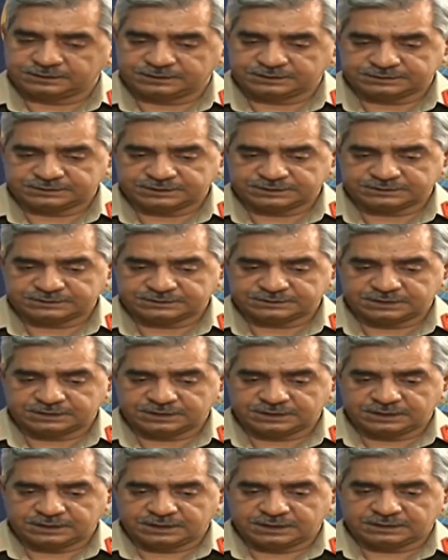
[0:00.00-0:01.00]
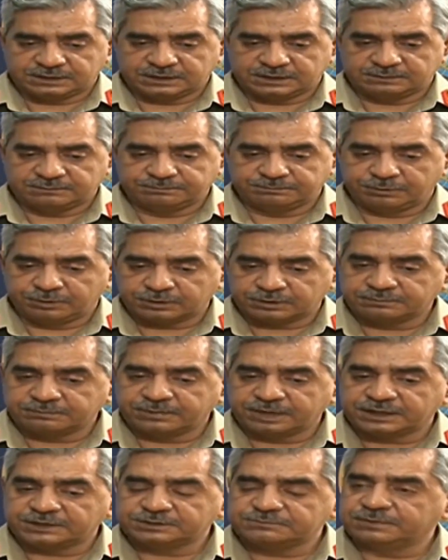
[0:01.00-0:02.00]
this is that
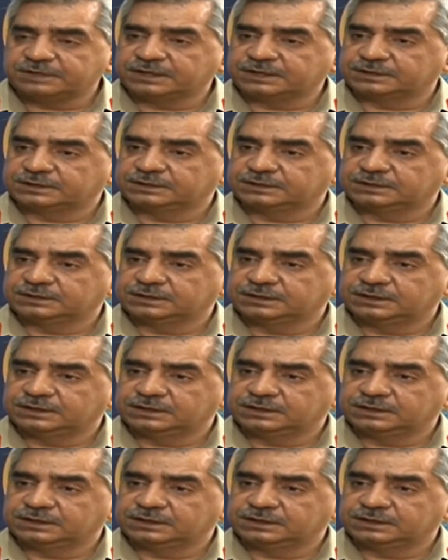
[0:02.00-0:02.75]
border management